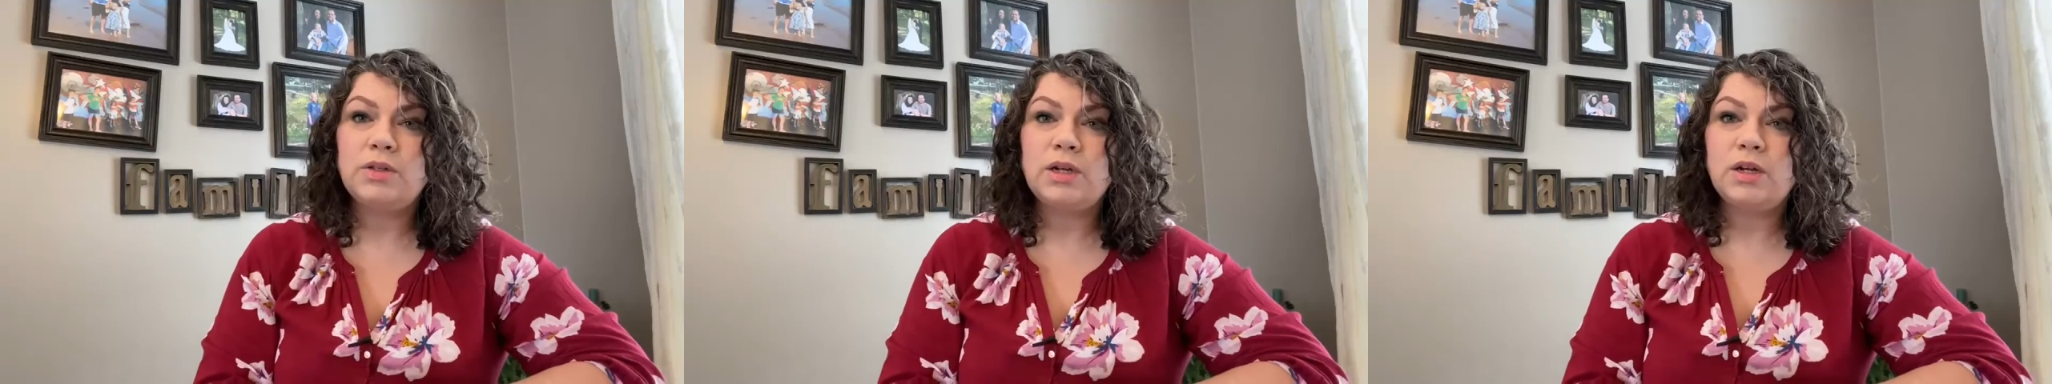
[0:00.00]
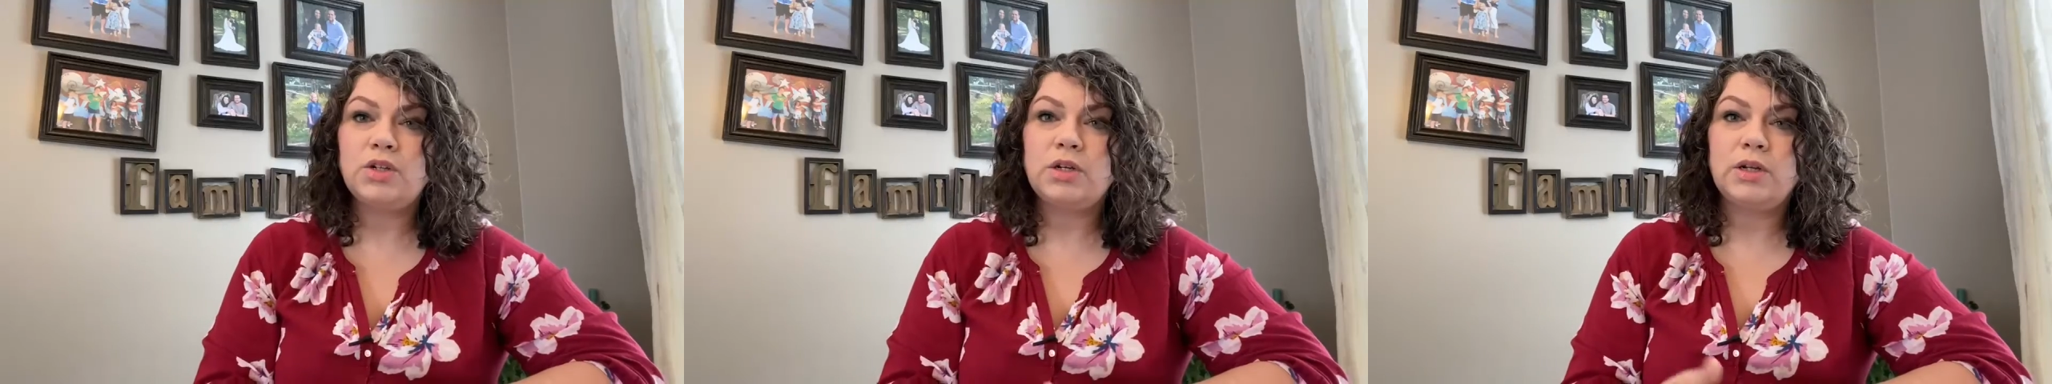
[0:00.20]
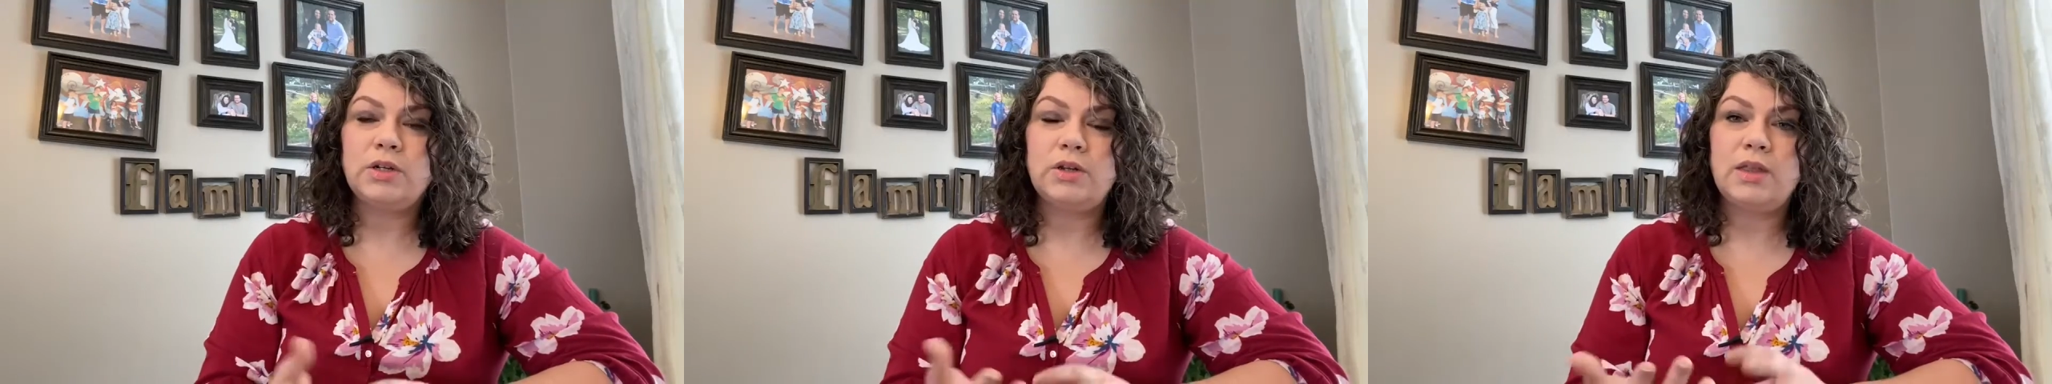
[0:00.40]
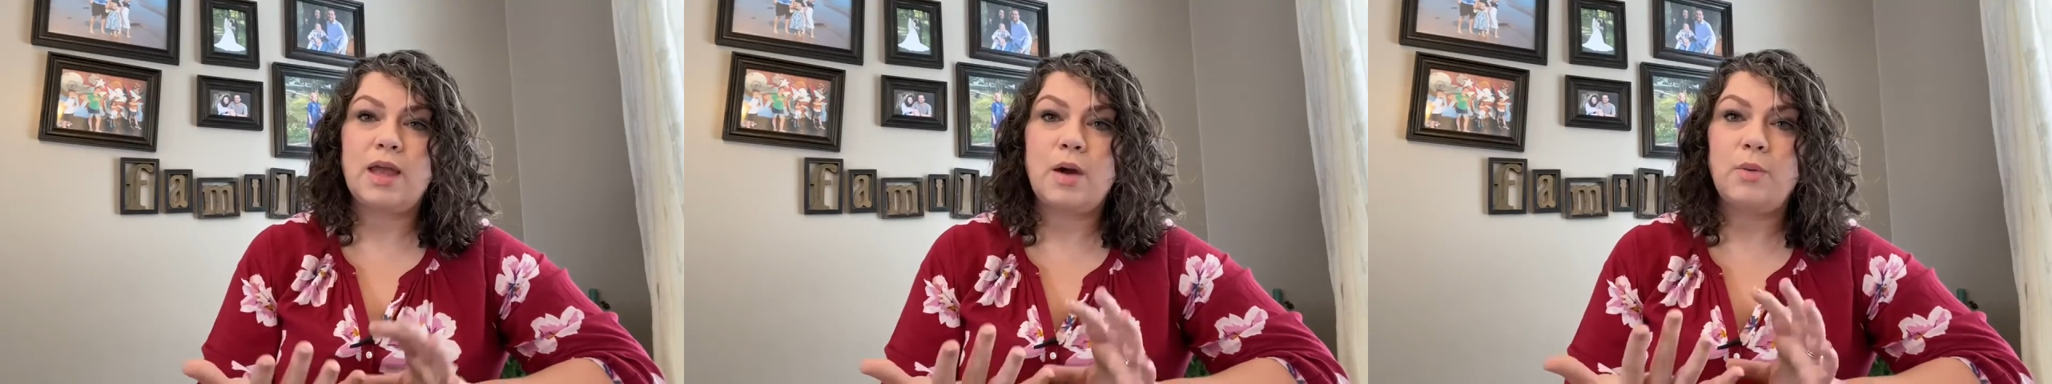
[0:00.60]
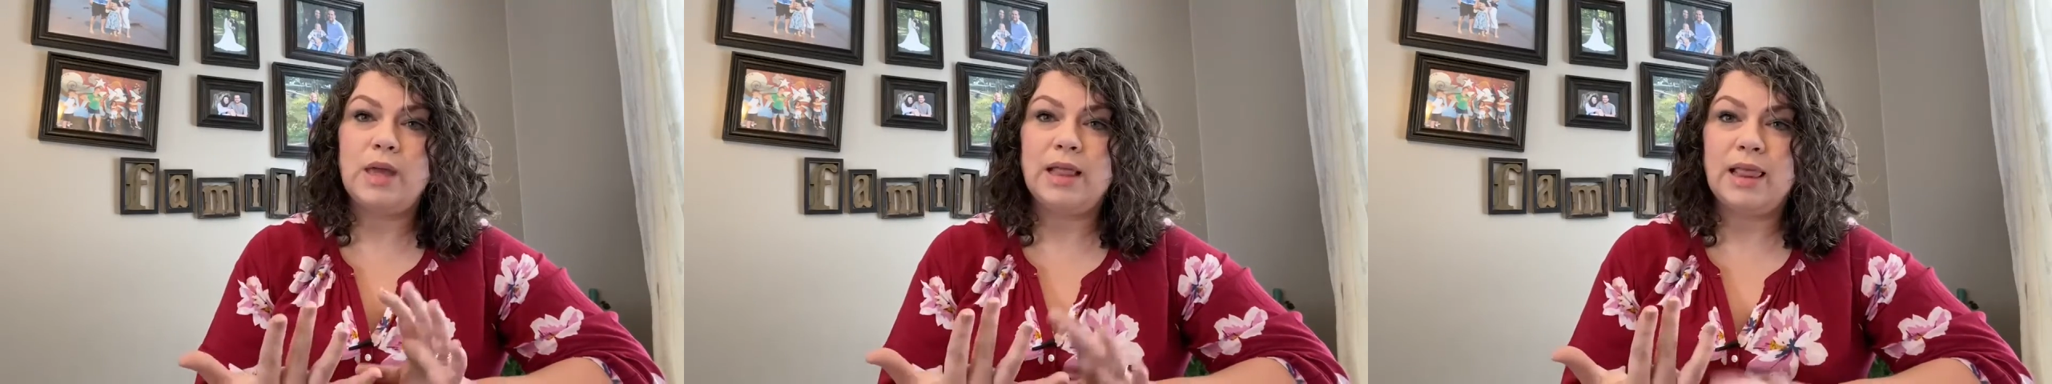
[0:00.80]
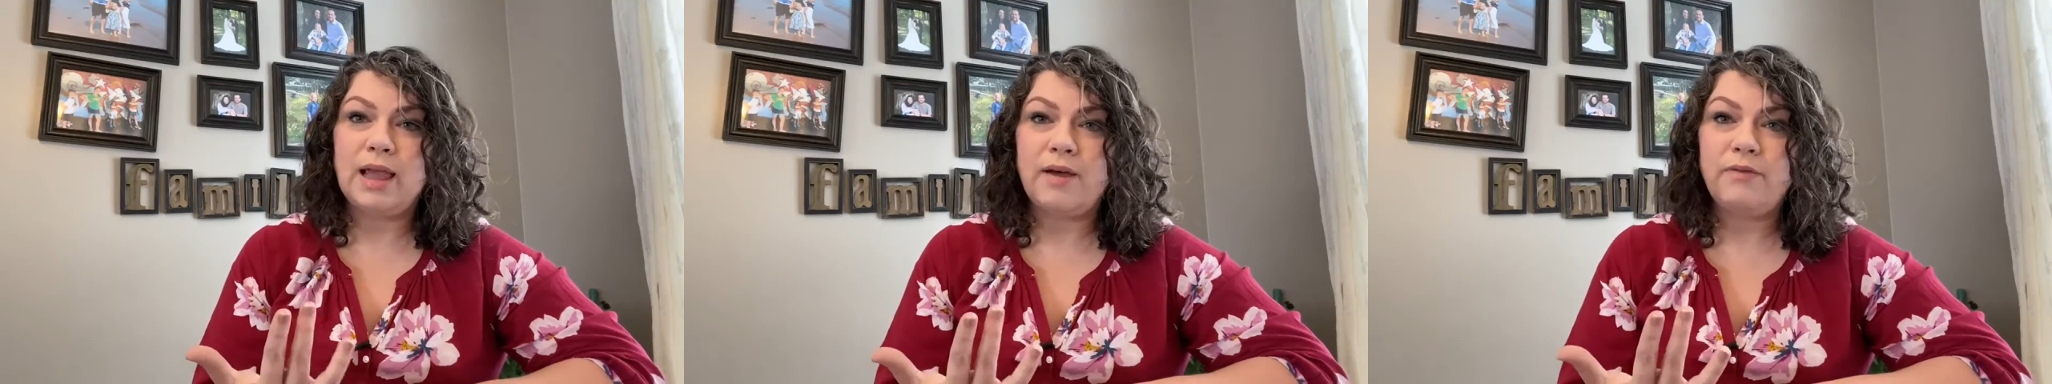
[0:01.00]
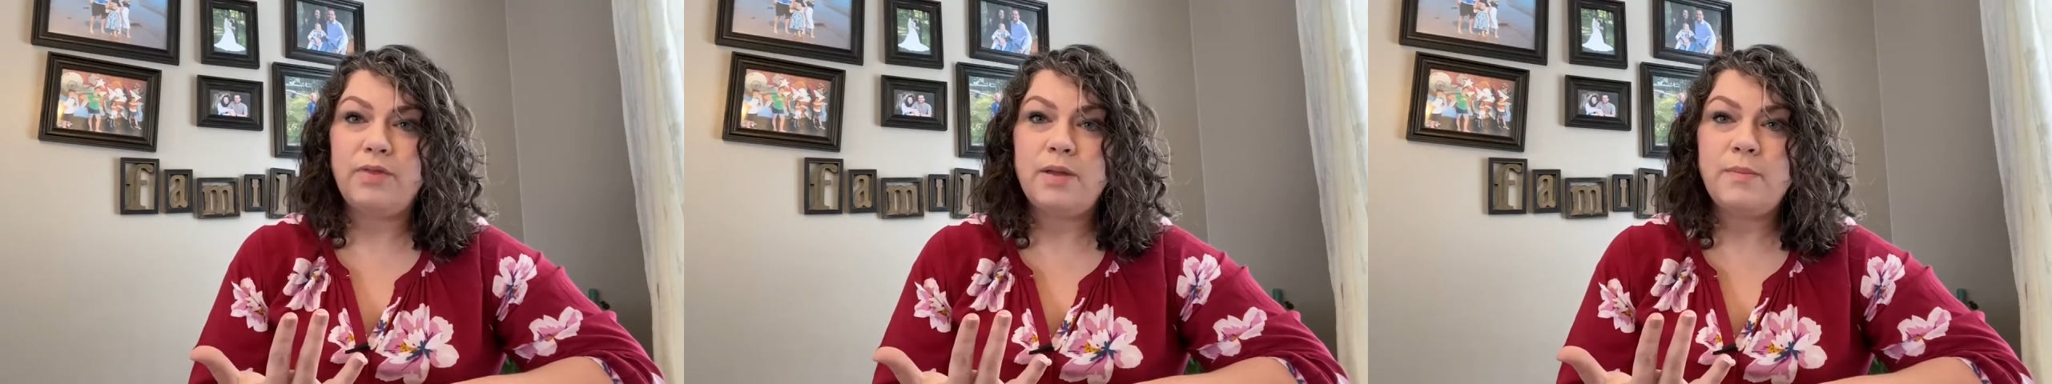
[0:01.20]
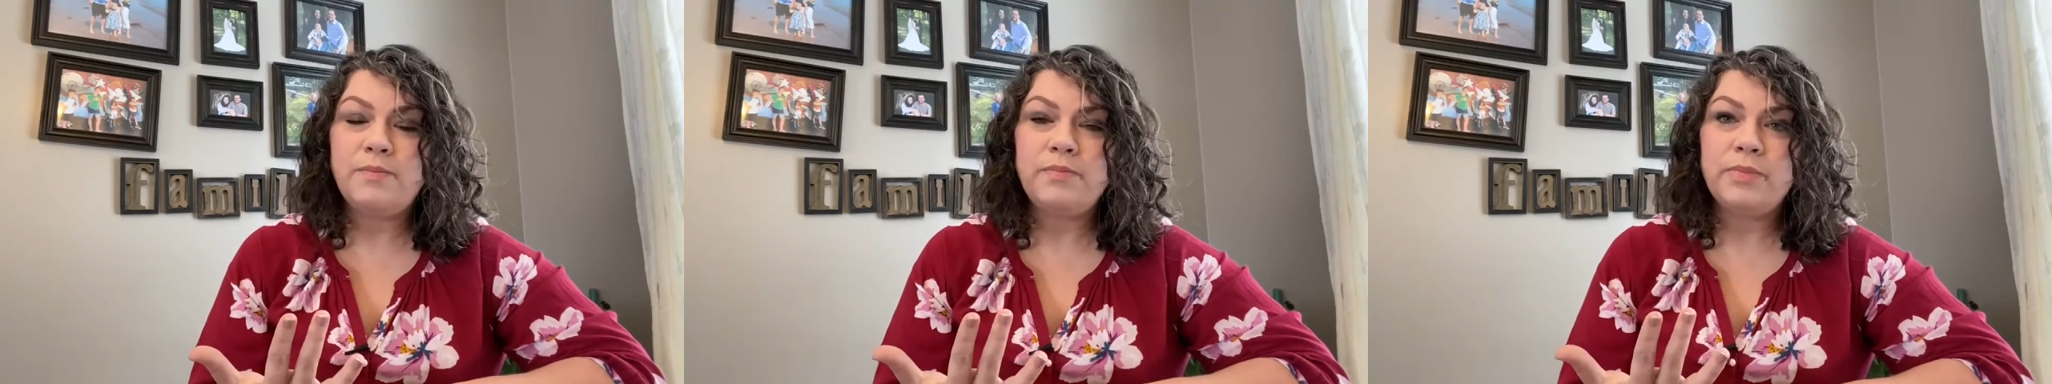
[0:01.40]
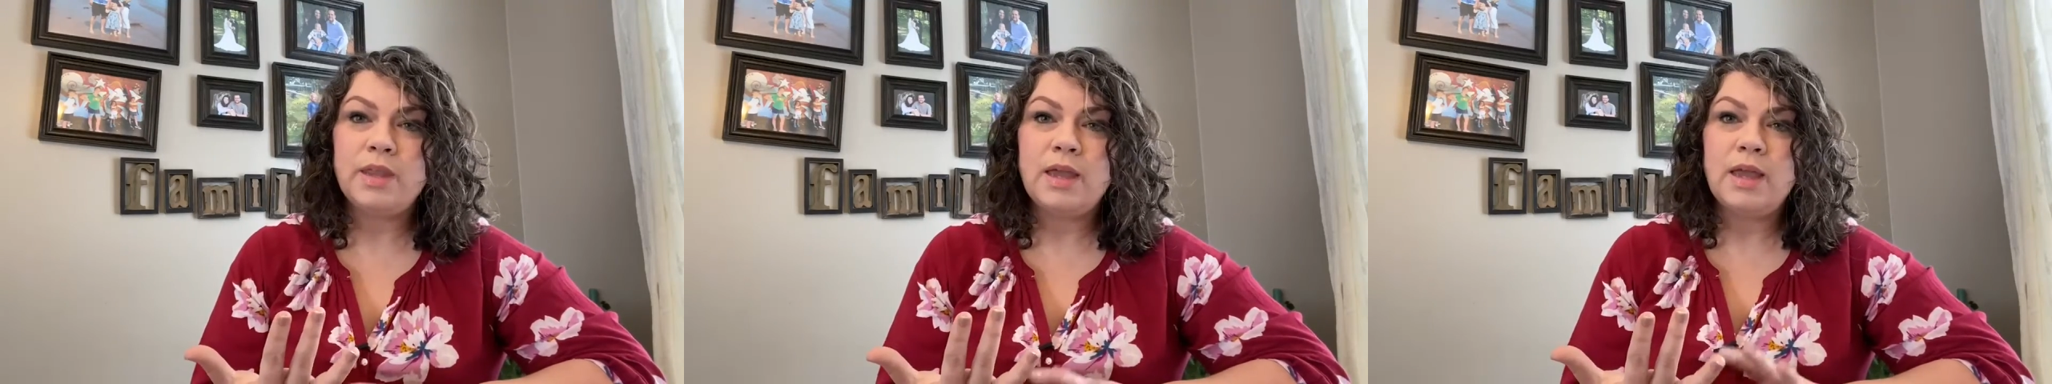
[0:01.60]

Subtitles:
our children that we love them,